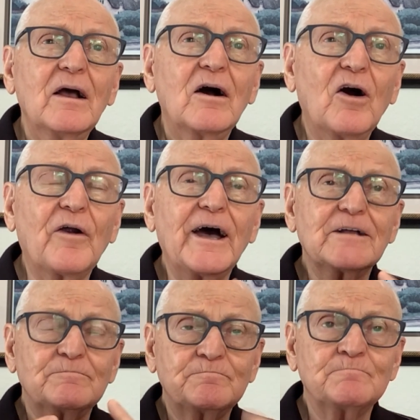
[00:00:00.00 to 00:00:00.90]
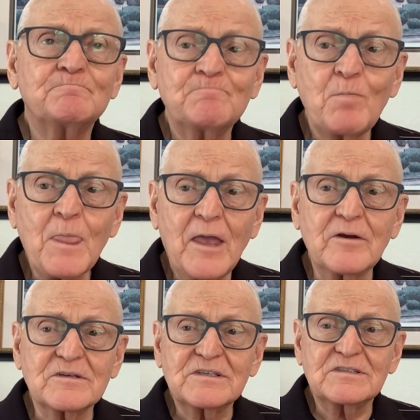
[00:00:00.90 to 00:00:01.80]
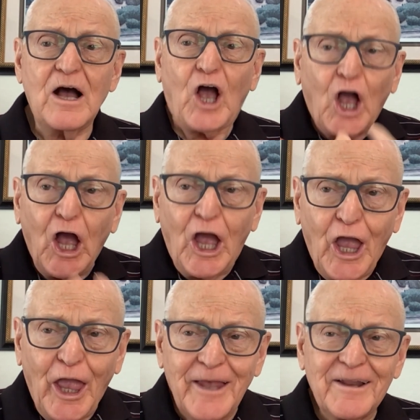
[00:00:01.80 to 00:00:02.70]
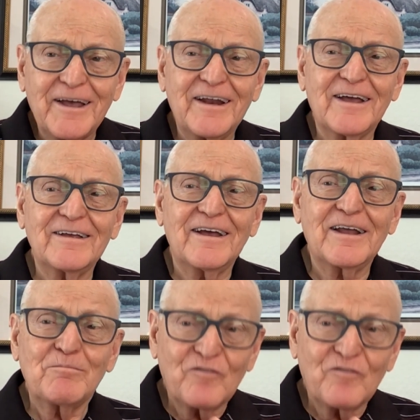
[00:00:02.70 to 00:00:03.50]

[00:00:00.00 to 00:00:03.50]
All right, here's the sound. And I